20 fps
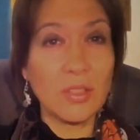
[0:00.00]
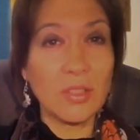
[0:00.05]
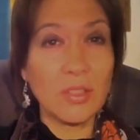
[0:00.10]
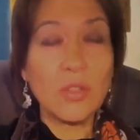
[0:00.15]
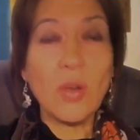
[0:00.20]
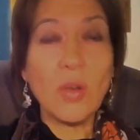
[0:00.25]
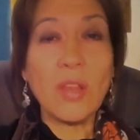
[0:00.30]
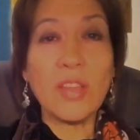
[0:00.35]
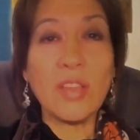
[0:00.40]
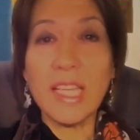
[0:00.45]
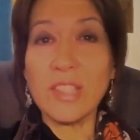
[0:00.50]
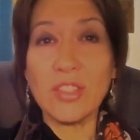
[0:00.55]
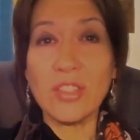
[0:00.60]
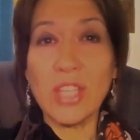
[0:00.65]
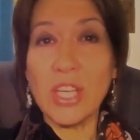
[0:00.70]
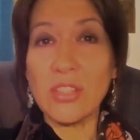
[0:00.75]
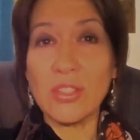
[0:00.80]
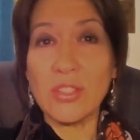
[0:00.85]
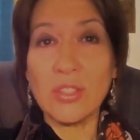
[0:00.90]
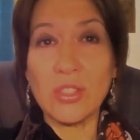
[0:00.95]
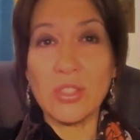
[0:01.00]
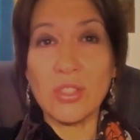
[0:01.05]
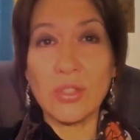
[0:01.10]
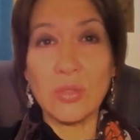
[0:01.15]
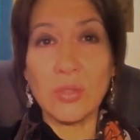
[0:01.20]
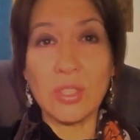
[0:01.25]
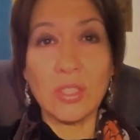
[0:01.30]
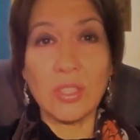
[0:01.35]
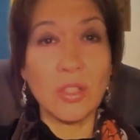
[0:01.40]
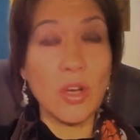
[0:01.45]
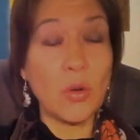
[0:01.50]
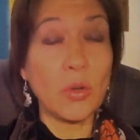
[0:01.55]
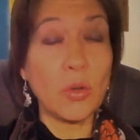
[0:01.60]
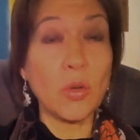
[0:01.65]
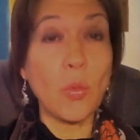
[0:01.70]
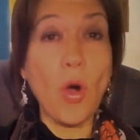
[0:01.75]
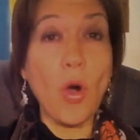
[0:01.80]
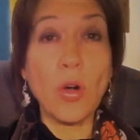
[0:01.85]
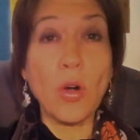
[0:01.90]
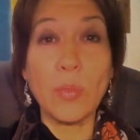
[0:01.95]
You can do other exercises too. You can go
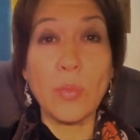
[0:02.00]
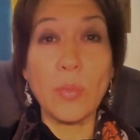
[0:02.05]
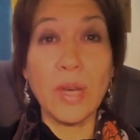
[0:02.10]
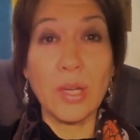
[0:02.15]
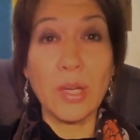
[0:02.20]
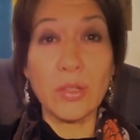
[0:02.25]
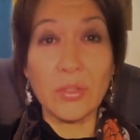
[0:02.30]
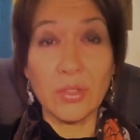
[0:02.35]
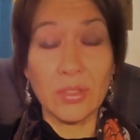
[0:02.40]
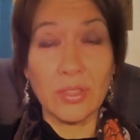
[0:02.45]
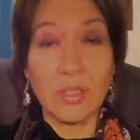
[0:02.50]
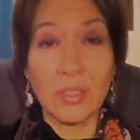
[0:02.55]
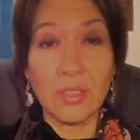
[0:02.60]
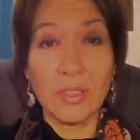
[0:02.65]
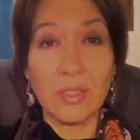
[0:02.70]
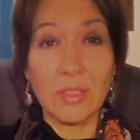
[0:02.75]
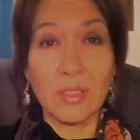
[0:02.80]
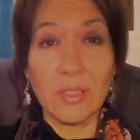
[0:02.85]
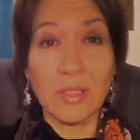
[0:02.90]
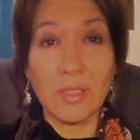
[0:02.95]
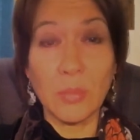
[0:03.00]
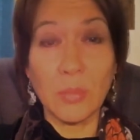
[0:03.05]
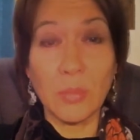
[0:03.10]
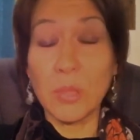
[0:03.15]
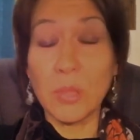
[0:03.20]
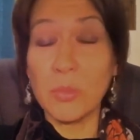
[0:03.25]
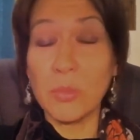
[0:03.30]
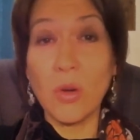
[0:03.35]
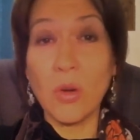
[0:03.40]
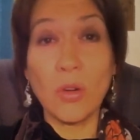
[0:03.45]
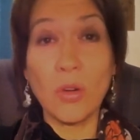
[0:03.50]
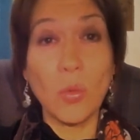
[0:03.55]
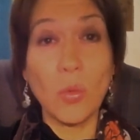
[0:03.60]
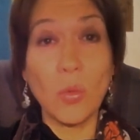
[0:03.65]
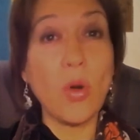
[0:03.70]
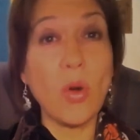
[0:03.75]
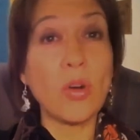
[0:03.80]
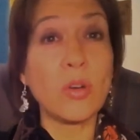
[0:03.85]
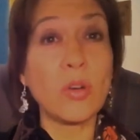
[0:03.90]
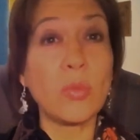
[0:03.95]
on a walkabout. Some people go on a
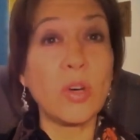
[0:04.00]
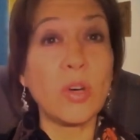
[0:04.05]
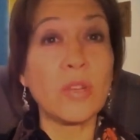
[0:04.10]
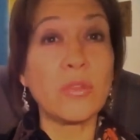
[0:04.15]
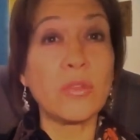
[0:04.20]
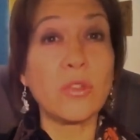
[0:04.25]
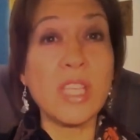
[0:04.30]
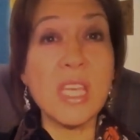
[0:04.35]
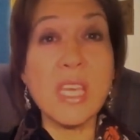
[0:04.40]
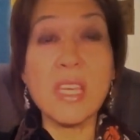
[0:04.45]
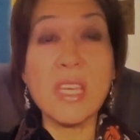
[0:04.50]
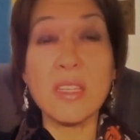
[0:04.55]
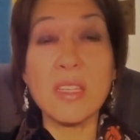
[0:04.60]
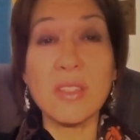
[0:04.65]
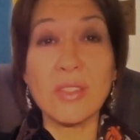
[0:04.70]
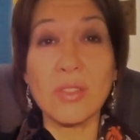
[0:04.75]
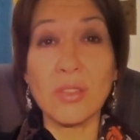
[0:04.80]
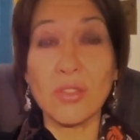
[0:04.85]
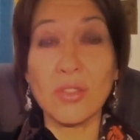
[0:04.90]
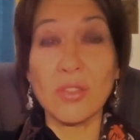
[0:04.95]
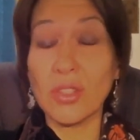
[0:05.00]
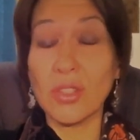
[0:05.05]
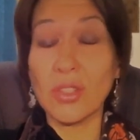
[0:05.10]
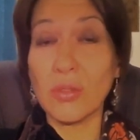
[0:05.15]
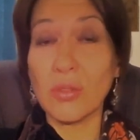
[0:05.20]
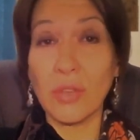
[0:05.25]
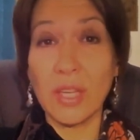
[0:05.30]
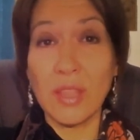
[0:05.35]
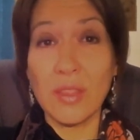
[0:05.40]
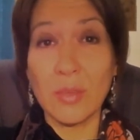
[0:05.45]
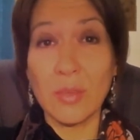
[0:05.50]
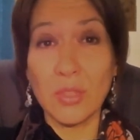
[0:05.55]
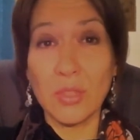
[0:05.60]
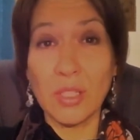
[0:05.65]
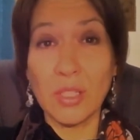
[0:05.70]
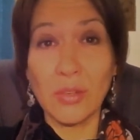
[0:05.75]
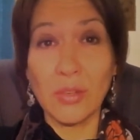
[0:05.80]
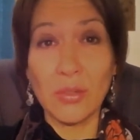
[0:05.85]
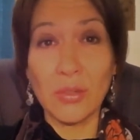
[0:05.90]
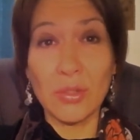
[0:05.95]
walkabout for years to find
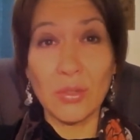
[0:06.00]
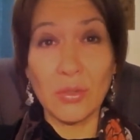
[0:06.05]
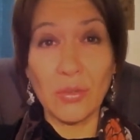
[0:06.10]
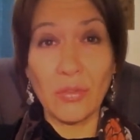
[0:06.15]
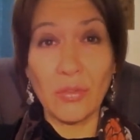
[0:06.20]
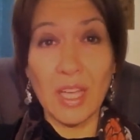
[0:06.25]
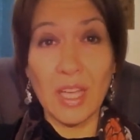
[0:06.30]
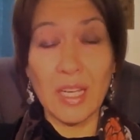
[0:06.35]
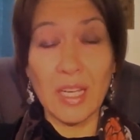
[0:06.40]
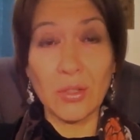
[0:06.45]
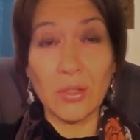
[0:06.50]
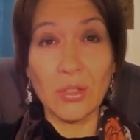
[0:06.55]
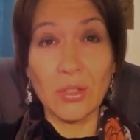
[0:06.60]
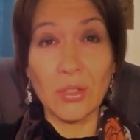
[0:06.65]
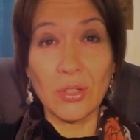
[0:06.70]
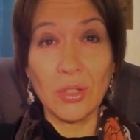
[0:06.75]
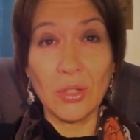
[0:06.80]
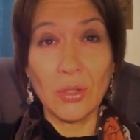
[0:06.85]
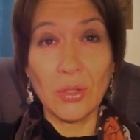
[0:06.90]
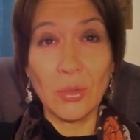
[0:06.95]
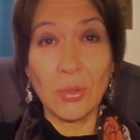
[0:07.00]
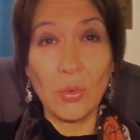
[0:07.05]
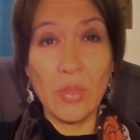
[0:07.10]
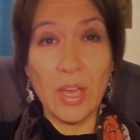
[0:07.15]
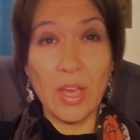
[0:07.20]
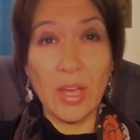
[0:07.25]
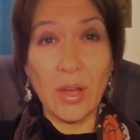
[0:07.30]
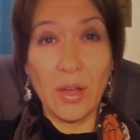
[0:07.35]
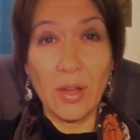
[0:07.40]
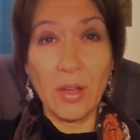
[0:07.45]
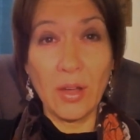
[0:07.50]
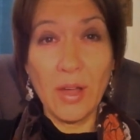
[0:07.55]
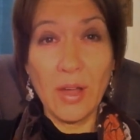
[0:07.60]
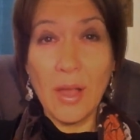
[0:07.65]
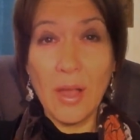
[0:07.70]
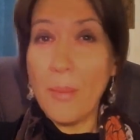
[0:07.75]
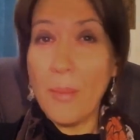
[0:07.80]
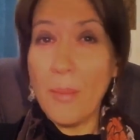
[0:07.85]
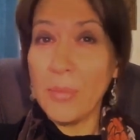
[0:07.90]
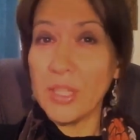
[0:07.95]
themselves and to find out who they are.
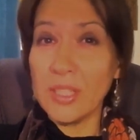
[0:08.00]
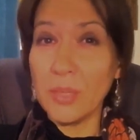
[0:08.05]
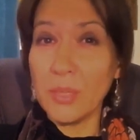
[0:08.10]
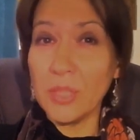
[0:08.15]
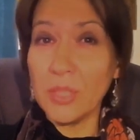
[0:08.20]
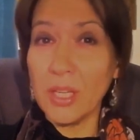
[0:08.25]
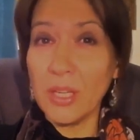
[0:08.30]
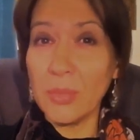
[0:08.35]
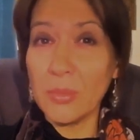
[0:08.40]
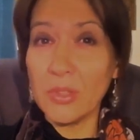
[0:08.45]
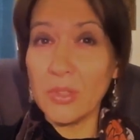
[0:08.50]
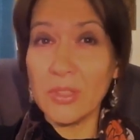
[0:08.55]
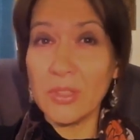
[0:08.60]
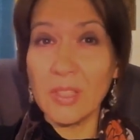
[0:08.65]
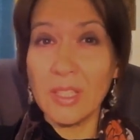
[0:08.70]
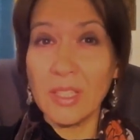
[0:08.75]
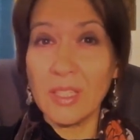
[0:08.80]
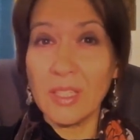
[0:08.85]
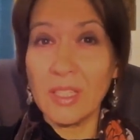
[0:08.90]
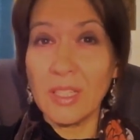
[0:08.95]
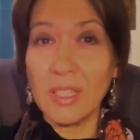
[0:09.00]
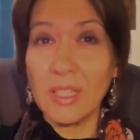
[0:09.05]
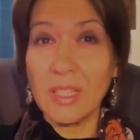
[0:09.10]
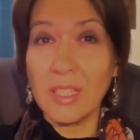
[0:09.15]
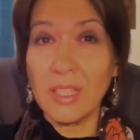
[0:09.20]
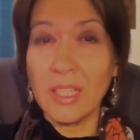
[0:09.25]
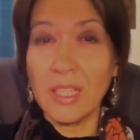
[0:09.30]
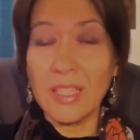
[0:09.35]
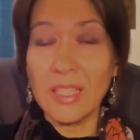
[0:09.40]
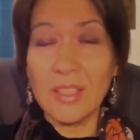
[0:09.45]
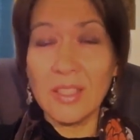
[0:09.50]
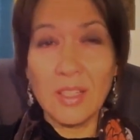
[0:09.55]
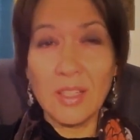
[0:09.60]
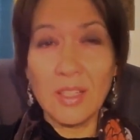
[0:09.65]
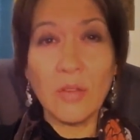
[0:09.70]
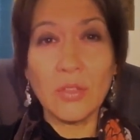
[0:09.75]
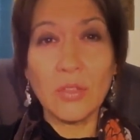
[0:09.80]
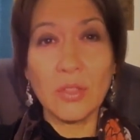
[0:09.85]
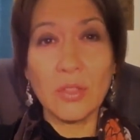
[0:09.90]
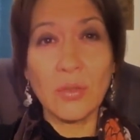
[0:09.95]
But sometimes it's
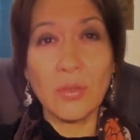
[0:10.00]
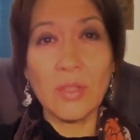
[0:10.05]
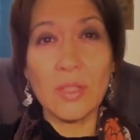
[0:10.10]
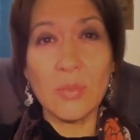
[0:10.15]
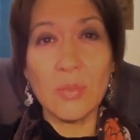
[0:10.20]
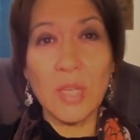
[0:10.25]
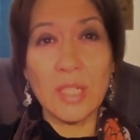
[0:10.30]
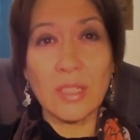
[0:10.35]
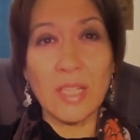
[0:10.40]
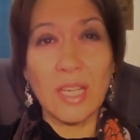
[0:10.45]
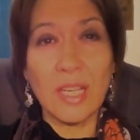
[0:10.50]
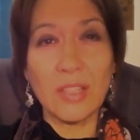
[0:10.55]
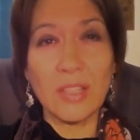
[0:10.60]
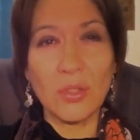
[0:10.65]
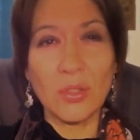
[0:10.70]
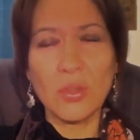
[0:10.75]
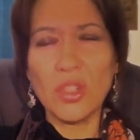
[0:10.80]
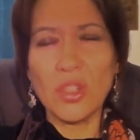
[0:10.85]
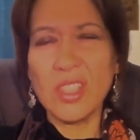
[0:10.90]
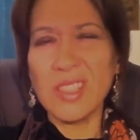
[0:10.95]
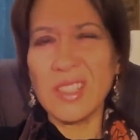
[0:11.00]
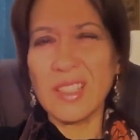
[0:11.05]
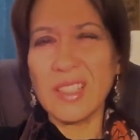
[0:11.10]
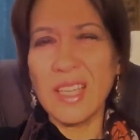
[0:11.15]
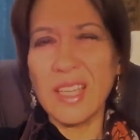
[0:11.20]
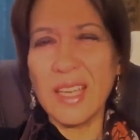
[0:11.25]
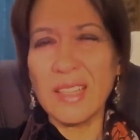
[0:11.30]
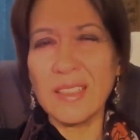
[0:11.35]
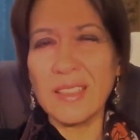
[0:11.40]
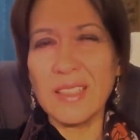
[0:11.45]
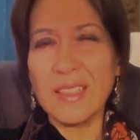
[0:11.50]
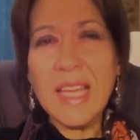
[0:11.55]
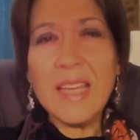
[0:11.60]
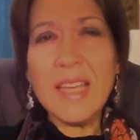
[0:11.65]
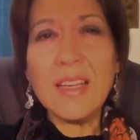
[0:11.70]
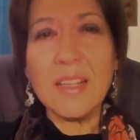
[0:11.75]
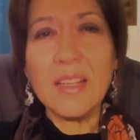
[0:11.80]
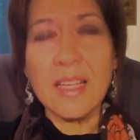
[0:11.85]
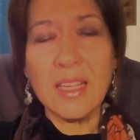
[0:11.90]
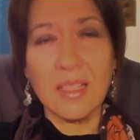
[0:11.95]
enough to do this meditation to just get an
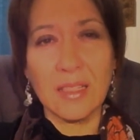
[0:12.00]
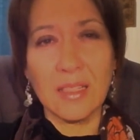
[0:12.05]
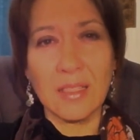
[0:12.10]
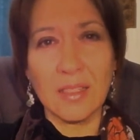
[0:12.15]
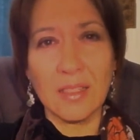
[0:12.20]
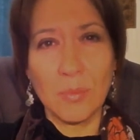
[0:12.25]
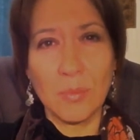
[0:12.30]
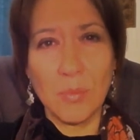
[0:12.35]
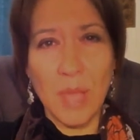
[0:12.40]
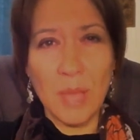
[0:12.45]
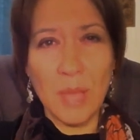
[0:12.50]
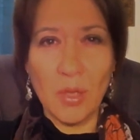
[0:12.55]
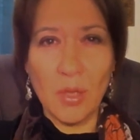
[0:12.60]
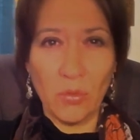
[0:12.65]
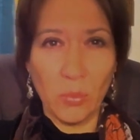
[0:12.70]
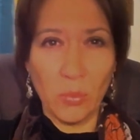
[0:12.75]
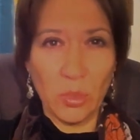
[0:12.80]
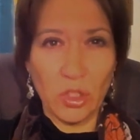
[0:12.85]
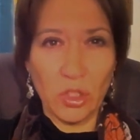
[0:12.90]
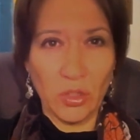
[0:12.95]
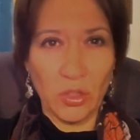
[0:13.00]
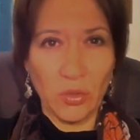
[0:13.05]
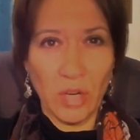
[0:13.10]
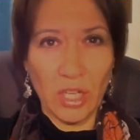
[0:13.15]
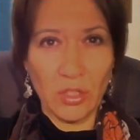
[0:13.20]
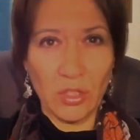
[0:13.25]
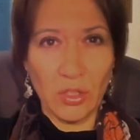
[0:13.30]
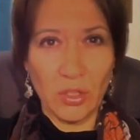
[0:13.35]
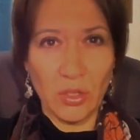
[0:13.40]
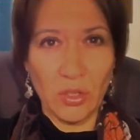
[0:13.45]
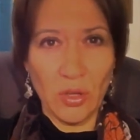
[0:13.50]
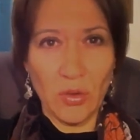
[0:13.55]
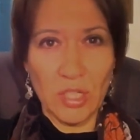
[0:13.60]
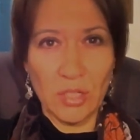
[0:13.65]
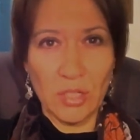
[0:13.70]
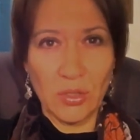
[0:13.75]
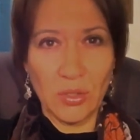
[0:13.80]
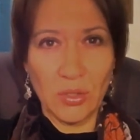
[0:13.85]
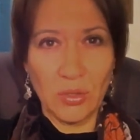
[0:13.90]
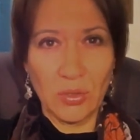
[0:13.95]
inkling, maybe, of which direction to go
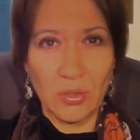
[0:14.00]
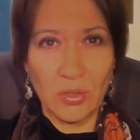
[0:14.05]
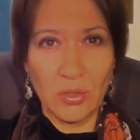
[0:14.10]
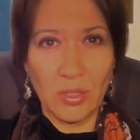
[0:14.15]
into.